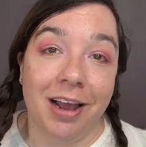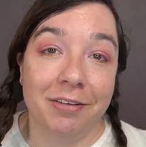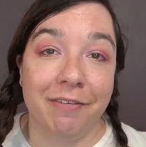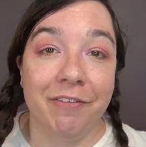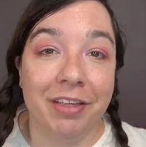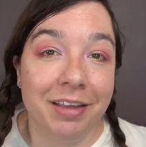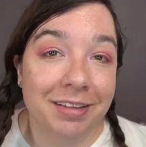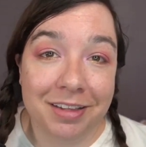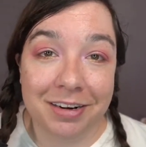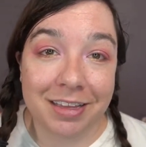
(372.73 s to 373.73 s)
I was feeling
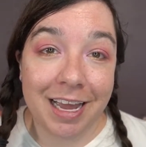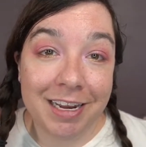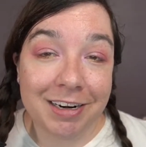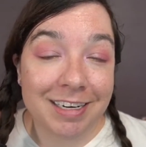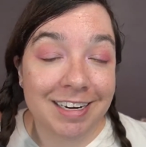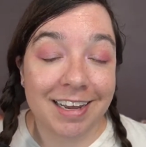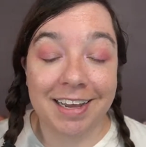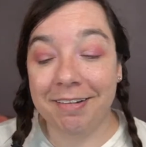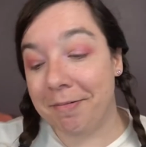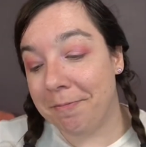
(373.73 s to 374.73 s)
a little lighter
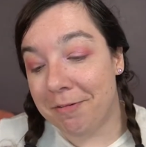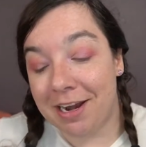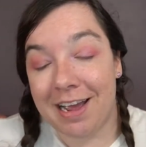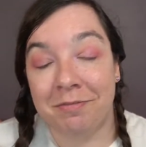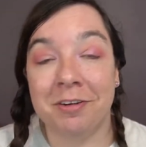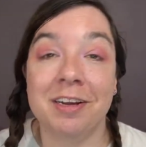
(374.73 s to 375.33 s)
today, whatever.